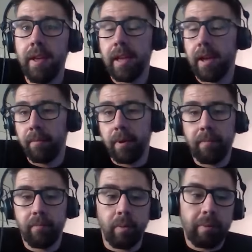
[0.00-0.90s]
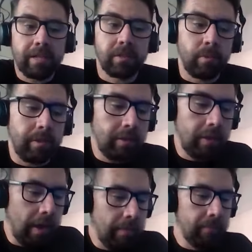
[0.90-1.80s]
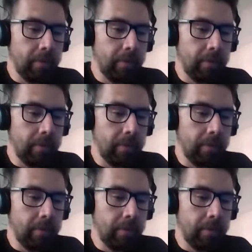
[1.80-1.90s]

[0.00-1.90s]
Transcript: yeah, we're, we're blessed with um,